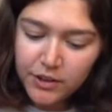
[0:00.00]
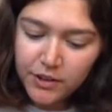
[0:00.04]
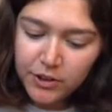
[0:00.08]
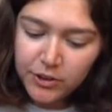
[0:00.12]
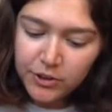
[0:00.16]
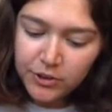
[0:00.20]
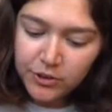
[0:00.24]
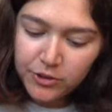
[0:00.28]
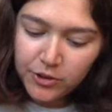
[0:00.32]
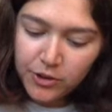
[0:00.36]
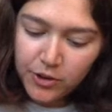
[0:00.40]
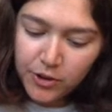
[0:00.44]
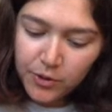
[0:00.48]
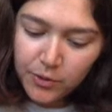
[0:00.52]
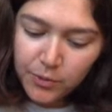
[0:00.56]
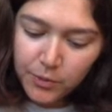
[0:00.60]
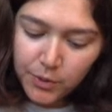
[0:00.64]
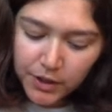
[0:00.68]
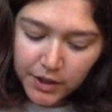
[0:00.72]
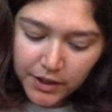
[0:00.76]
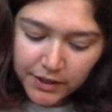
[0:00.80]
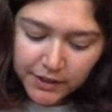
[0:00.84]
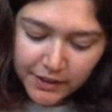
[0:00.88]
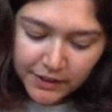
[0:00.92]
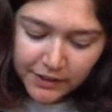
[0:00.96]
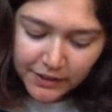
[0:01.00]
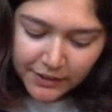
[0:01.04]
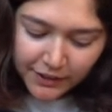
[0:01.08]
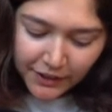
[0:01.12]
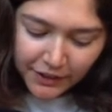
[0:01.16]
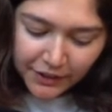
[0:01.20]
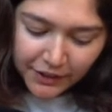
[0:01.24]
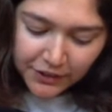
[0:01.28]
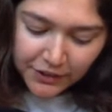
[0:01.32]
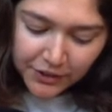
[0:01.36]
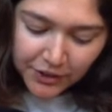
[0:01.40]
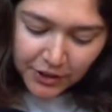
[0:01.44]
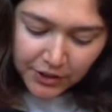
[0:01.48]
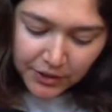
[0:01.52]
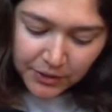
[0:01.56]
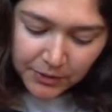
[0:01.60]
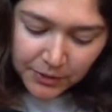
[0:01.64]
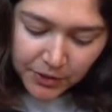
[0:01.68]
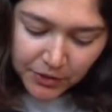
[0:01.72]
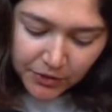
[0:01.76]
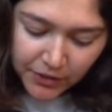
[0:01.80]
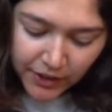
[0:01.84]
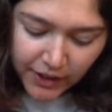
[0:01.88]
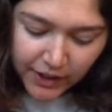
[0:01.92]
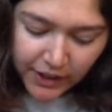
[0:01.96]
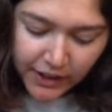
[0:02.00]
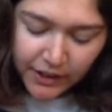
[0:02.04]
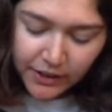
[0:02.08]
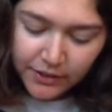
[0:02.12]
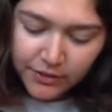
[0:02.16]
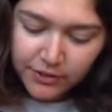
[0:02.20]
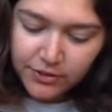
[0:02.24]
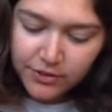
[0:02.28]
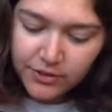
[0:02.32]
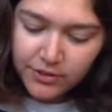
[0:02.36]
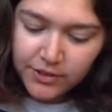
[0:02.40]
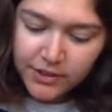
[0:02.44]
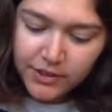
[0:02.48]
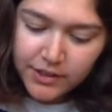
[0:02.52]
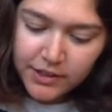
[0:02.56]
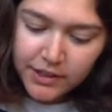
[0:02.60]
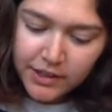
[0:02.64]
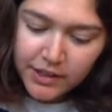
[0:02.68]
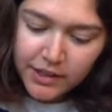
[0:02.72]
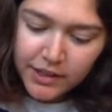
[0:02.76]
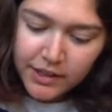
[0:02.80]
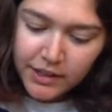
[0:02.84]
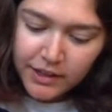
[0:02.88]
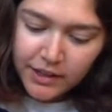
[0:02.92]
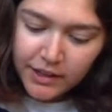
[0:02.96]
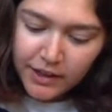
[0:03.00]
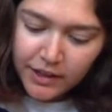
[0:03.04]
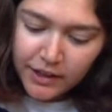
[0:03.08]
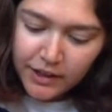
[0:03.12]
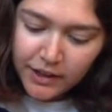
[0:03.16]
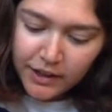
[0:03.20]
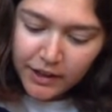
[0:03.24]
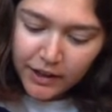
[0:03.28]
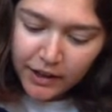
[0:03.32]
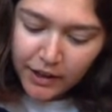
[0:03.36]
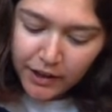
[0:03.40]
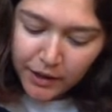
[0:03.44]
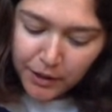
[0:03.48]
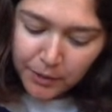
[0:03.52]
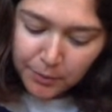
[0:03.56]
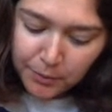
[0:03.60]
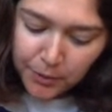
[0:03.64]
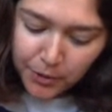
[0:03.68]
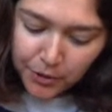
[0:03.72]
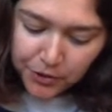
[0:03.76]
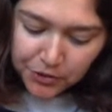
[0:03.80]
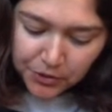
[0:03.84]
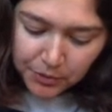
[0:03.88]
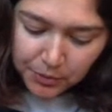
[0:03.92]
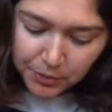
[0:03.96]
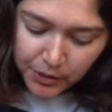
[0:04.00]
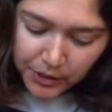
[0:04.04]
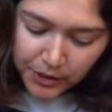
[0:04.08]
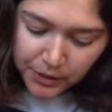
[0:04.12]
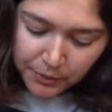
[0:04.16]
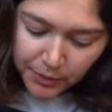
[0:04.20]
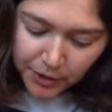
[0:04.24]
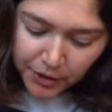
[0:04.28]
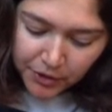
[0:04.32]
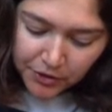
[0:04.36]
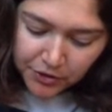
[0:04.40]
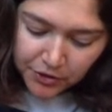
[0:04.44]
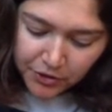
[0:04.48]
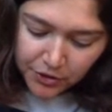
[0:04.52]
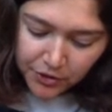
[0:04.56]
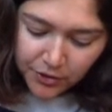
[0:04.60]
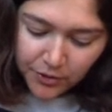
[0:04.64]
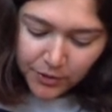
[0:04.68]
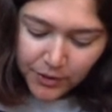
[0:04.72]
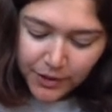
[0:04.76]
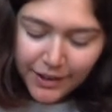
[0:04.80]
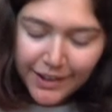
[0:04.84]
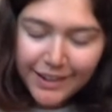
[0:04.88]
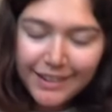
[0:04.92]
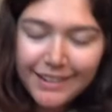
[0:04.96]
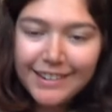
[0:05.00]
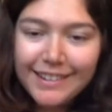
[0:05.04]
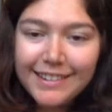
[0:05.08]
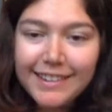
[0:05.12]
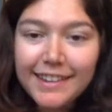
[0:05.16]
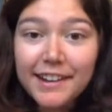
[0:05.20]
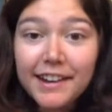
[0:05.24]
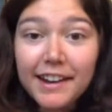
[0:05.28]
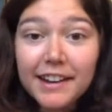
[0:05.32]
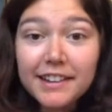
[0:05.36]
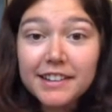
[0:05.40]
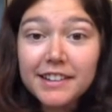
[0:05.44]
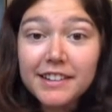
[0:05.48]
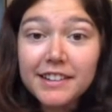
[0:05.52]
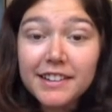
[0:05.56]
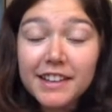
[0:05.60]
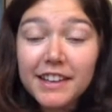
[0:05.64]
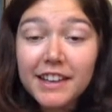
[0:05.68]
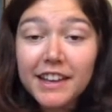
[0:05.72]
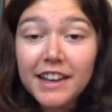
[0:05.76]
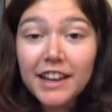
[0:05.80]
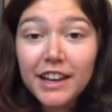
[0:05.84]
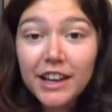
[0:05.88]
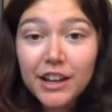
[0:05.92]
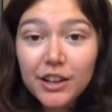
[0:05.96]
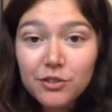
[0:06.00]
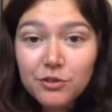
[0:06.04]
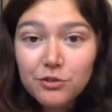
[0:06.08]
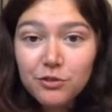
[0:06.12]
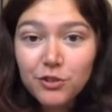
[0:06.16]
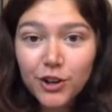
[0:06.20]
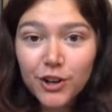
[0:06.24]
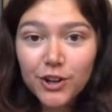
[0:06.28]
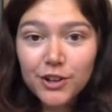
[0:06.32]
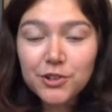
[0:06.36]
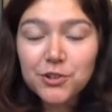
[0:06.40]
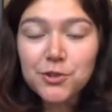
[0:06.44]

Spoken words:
So what I did is I started with 5, I multiplied by 2, and then I did the inverse,